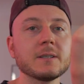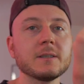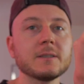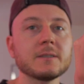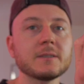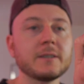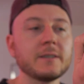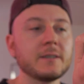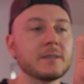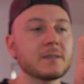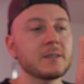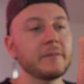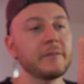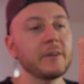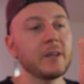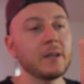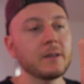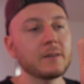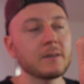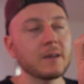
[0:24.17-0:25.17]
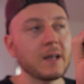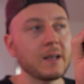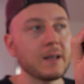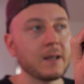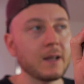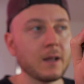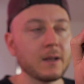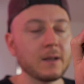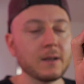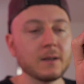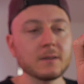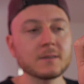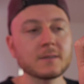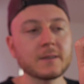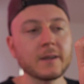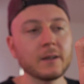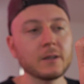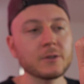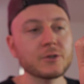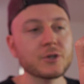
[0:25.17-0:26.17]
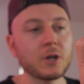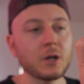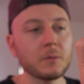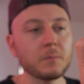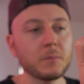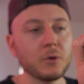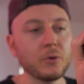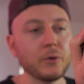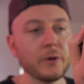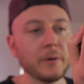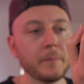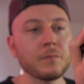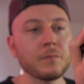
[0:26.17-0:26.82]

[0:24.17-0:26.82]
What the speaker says: is the ZV-E10 in single shot mode.